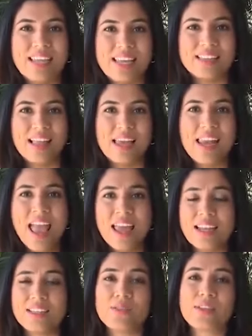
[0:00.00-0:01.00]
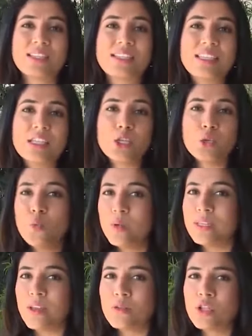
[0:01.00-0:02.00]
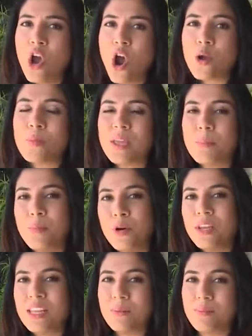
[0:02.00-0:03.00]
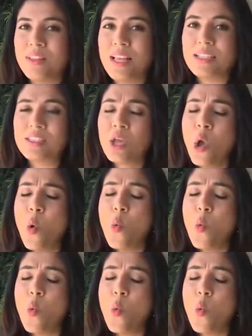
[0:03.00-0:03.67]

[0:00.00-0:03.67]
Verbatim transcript: daylight. And as you can see, new windows are being put in place.